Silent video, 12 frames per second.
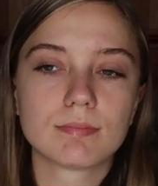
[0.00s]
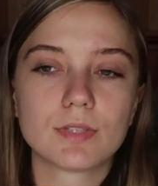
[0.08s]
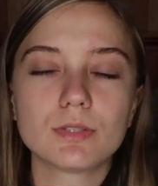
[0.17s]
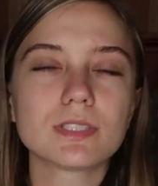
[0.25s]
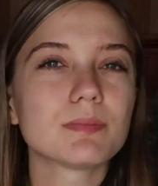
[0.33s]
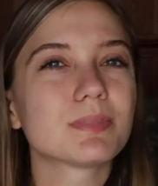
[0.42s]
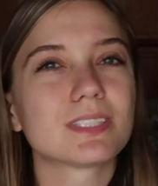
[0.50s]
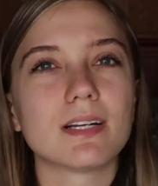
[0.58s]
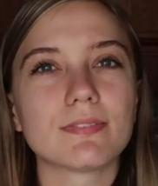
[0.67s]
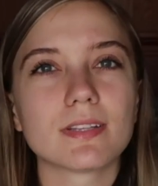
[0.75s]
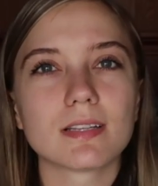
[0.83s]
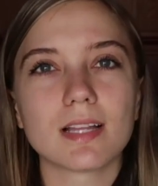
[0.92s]
there was some
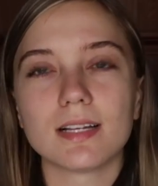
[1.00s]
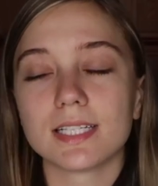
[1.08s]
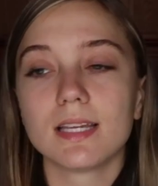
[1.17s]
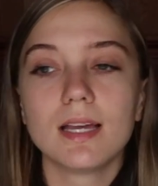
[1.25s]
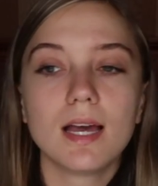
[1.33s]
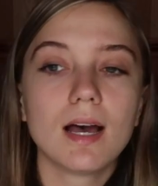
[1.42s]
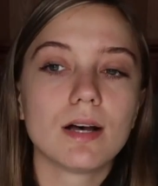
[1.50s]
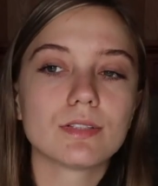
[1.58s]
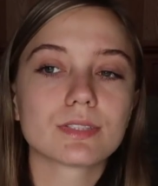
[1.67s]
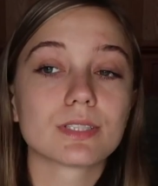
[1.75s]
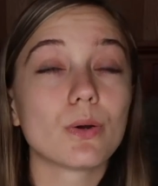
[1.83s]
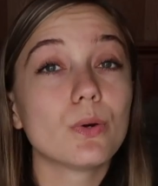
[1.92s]
stuff, and like, I
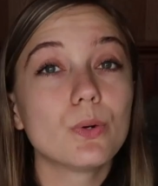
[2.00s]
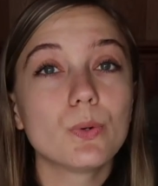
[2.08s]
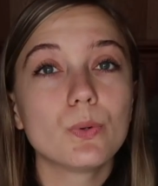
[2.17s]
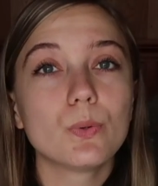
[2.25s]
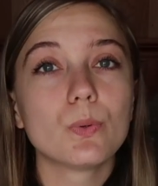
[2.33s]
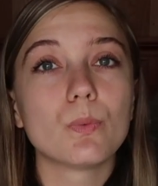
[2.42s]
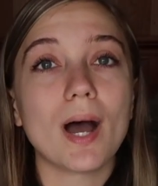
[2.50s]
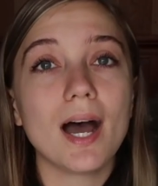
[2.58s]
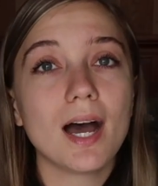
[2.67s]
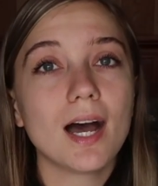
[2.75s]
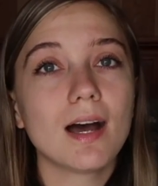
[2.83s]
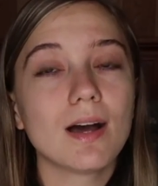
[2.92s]
was like, oh
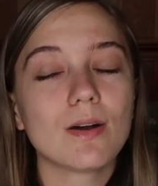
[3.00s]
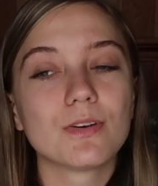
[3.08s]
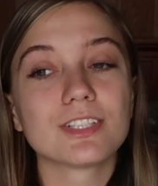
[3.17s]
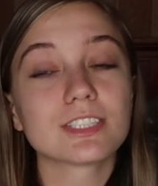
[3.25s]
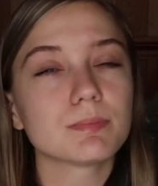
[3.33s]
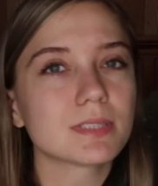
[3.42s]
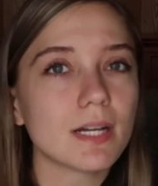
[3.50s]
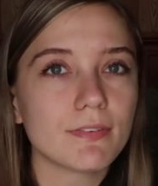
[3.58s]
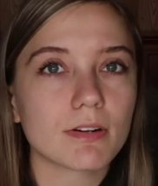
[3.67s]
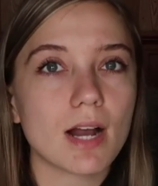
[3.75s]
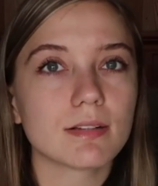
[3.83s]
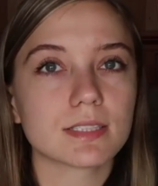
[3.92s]
wow, there's some stuff
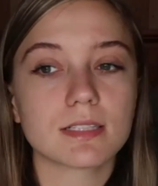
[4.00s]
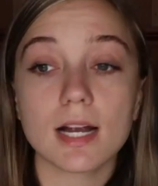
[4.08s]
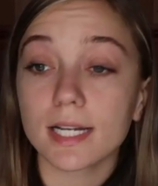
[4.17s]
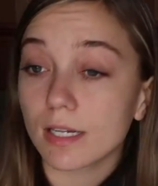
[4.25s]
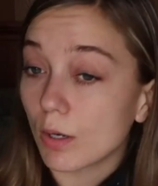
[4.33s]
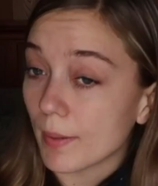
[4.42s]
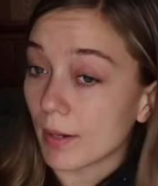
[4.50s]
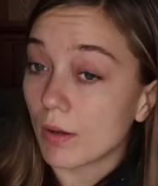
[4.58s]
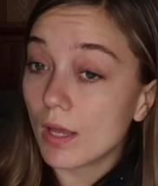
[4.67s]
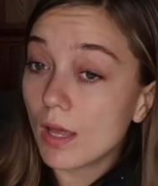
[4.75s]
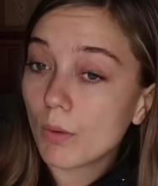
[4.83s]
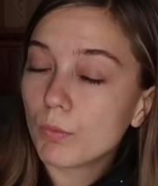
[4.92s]
wrong with this car I didn't know
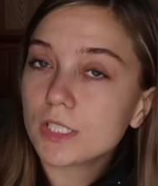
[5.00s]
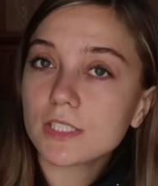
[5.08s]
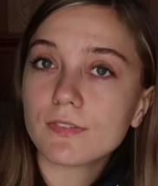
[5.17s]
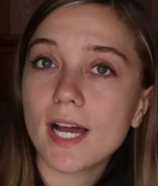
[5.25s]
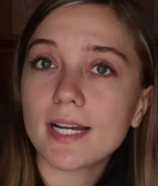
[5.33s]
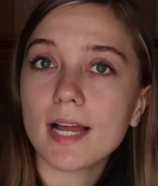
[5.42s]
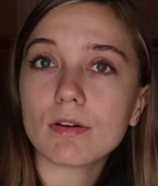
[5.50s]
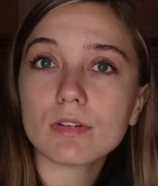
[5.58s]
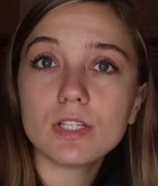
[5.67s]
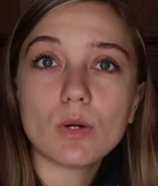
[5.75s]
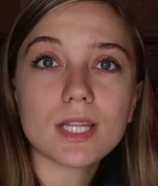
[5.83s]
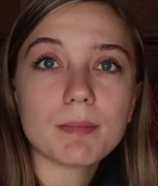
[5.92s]
about, which is fine. I don't
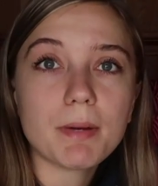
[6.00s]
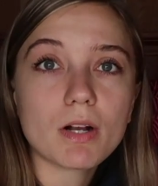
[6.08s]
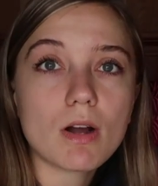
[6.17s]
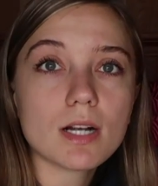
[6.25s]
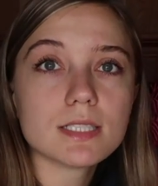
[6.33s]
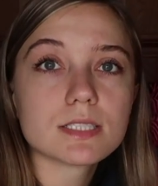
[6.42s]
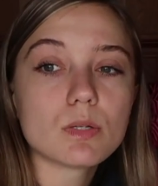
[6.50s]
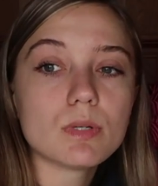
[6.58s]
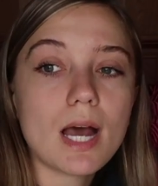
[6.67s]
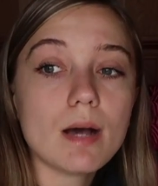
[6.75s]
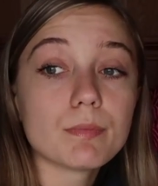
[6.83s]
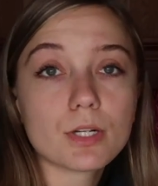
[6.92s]
really know anything about cars, so
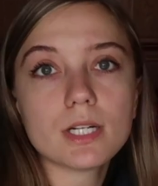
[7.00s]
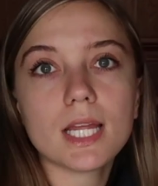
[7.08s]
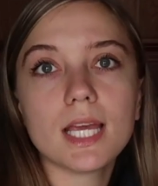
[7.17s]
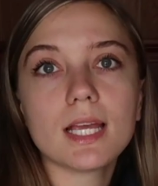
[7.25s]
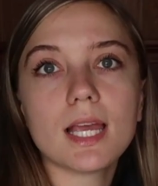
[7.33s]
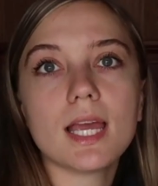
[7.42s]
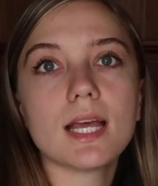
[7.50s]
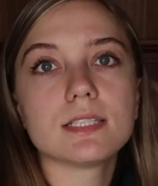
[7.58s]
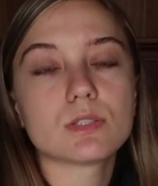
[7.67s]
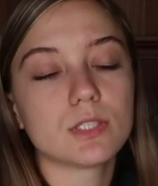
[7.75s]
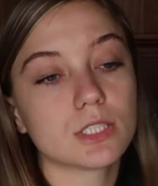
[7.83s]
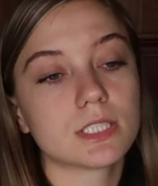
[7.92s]
now I'm learning.
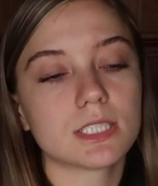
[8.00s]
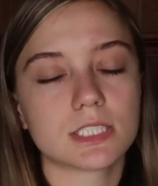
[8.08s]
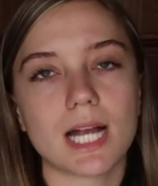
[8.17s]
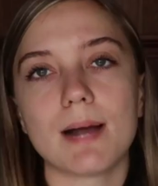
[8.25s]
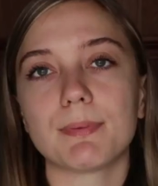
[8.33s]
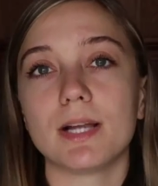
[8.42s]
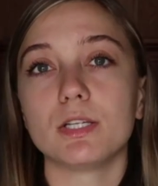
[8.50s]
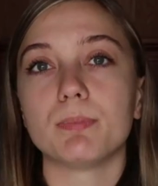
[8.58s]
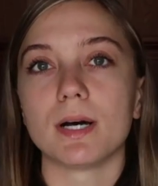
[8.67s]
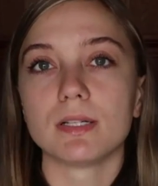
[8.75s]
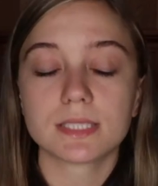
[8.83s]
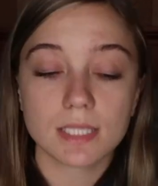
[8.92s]
And so I took it to the shop, got new
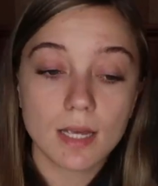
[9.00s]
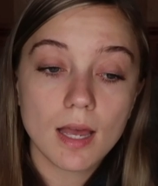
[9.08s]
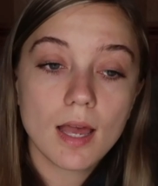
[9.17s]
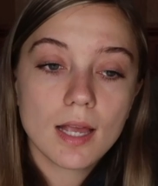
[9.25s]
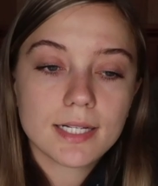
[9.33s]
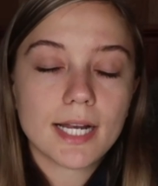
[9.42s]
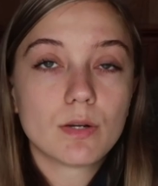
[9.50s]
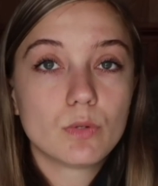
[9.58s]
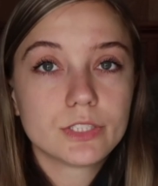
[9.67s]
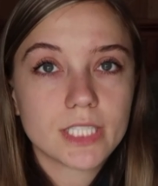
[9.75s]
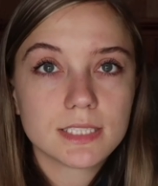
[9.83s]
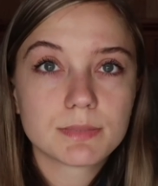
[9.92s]
belts, got an
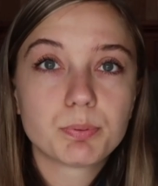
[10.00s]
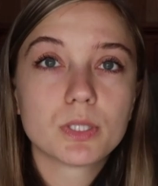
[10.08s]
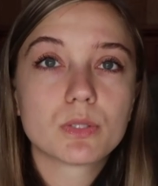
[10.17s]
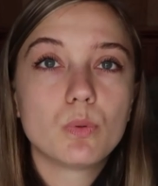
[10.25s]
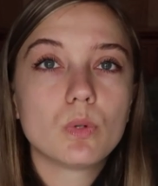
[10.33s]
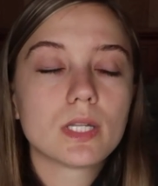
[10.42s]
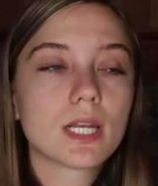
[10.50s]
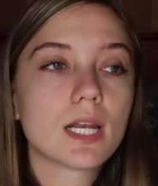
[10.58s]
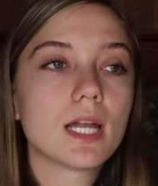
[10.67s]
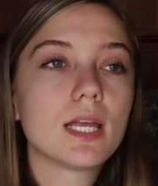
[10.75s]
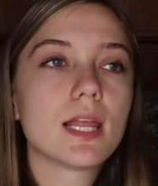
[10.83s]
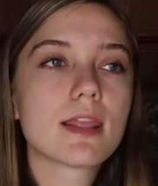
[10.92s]
oil change, put coolant in
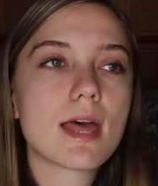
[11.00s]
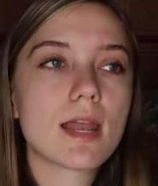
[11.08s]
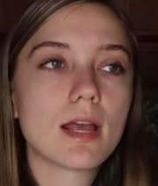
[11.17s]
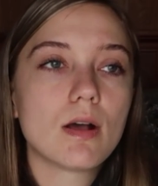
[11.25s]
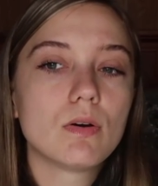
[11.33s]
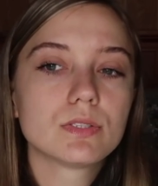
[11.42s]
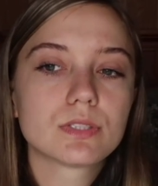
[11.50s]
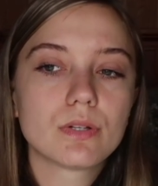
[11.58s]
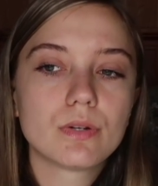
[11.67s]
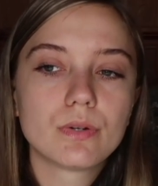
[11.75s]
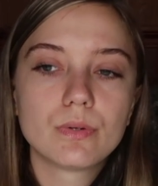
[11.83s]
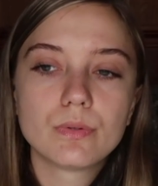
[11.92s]
it, and then I
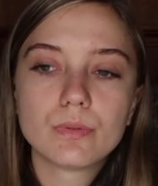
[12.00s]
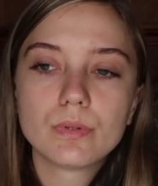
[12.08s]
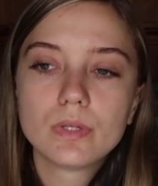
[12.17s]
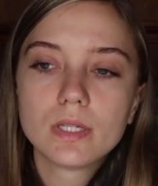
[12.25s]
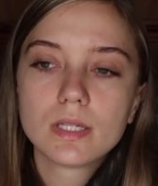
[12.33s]
also,